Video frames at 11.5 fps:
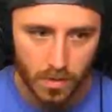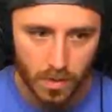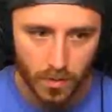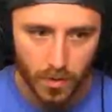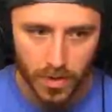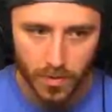
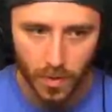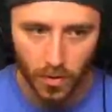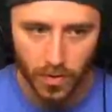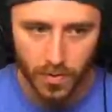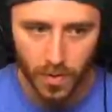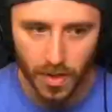There's, oh they're
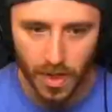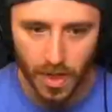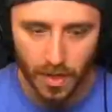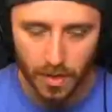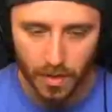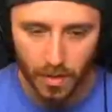spawning A.
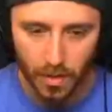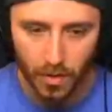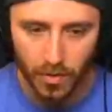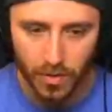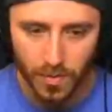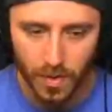Oh no,
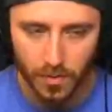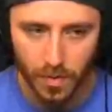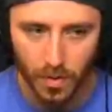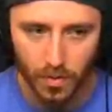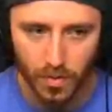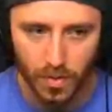they're spawning
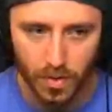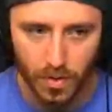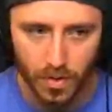both.